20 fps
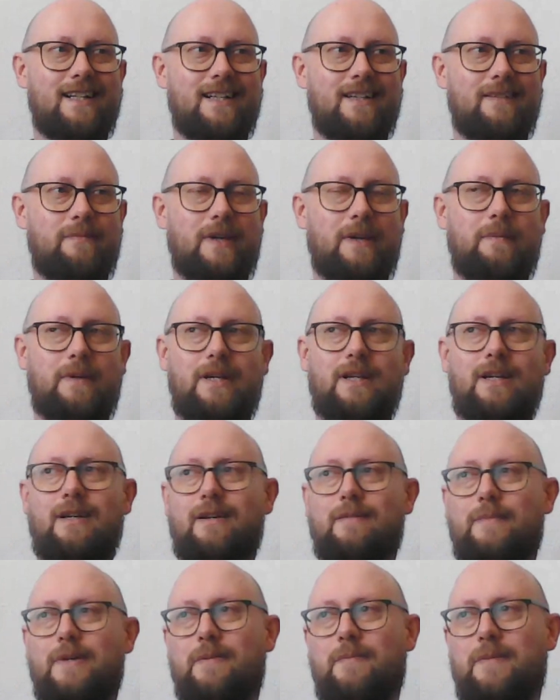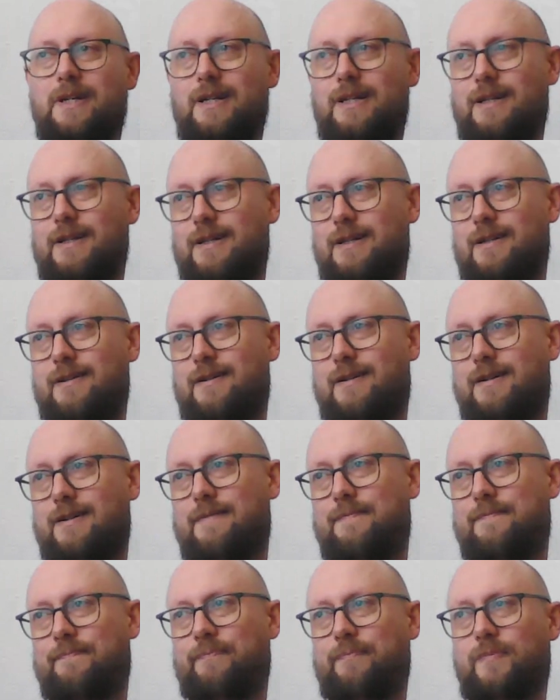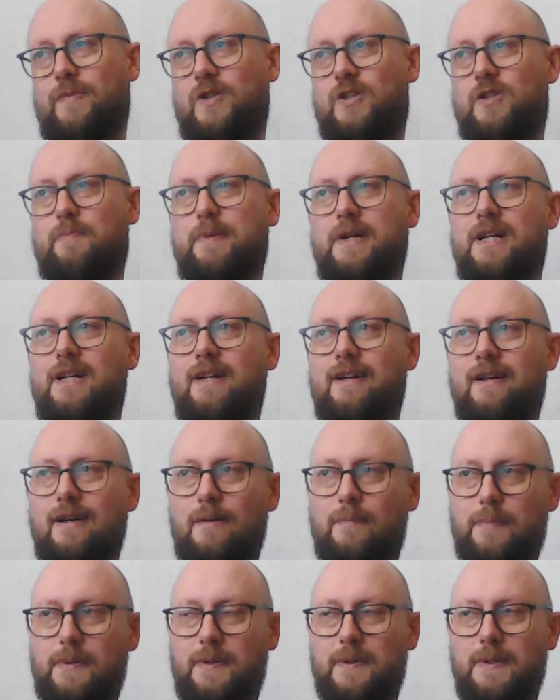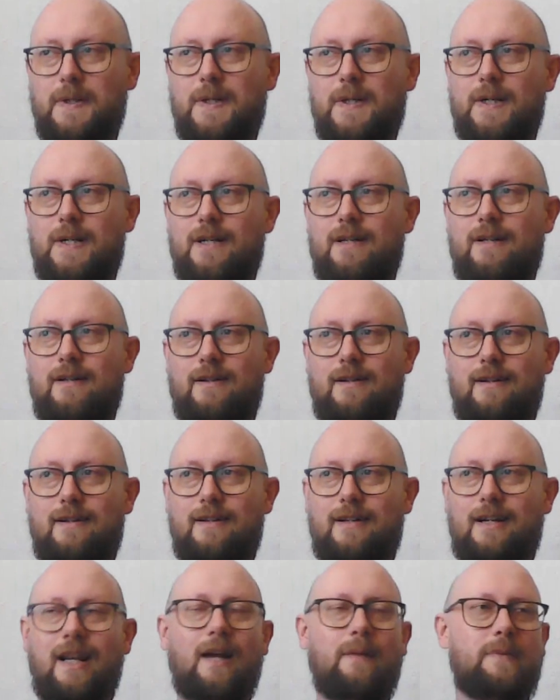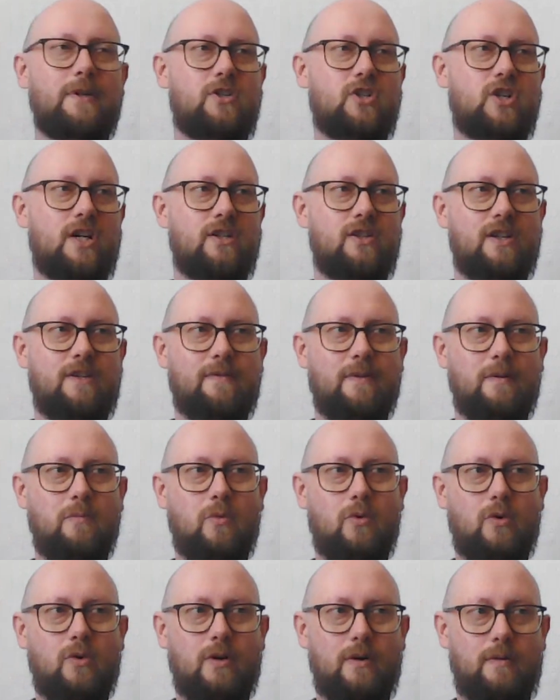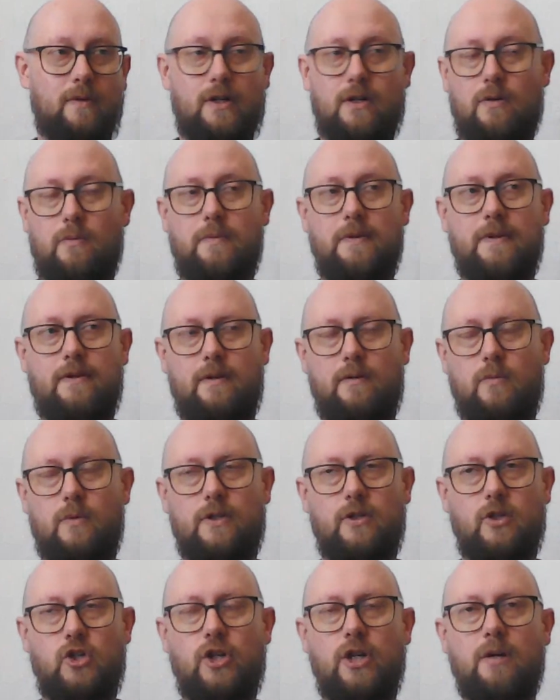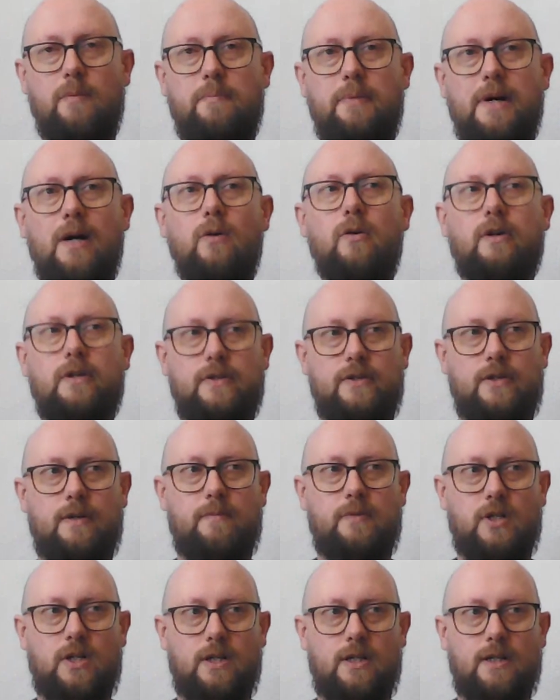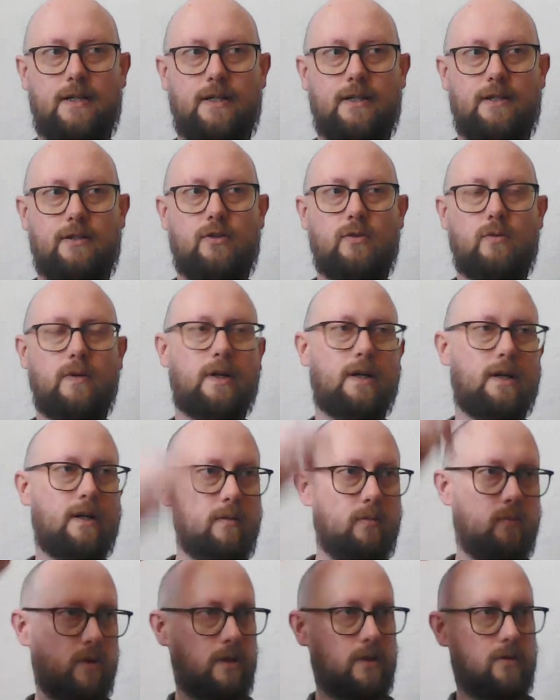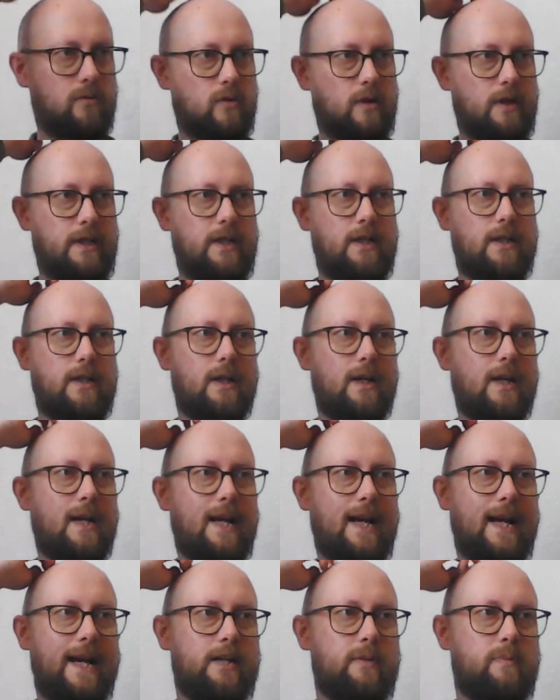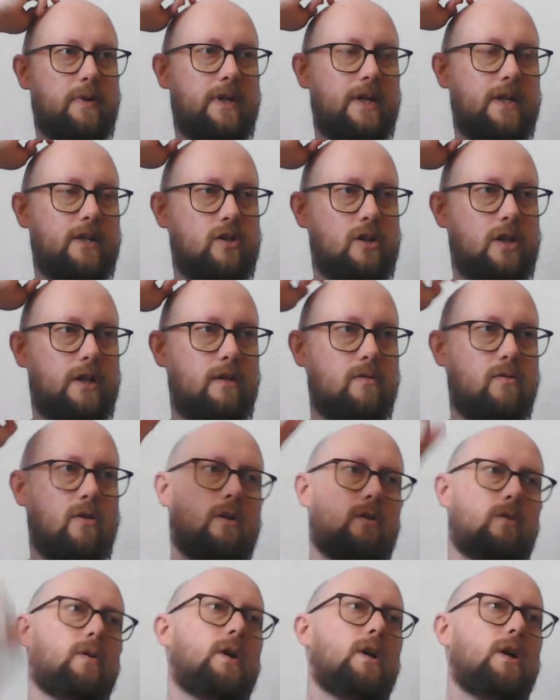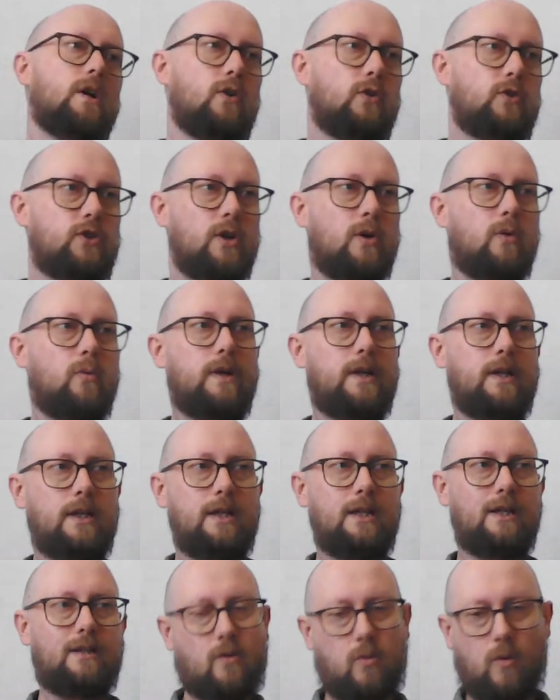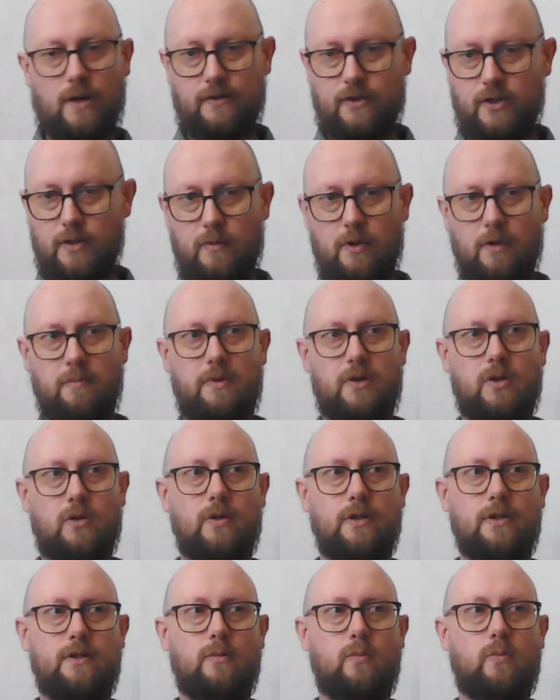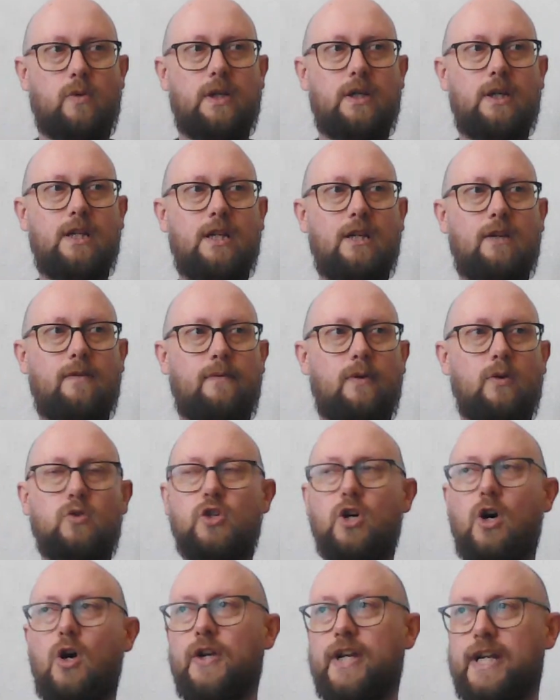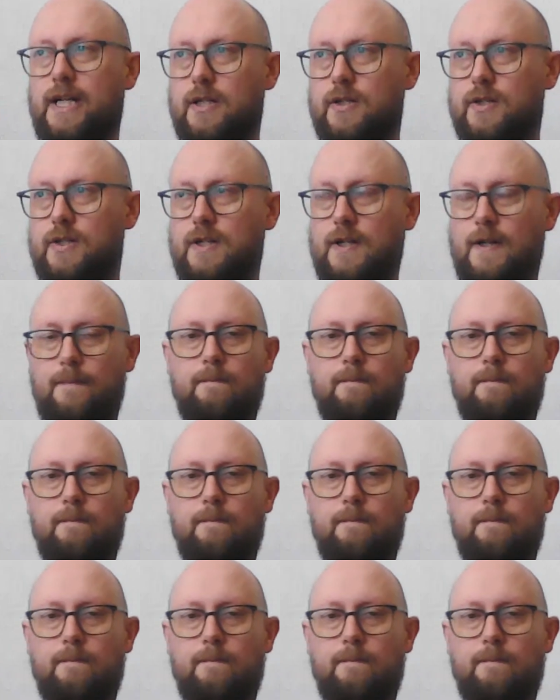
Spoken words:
maybe speeding up climate change even more, with the sheer power consumption that it's doing, and it will only exponentially grow. So we need quantum computers, we need photonics,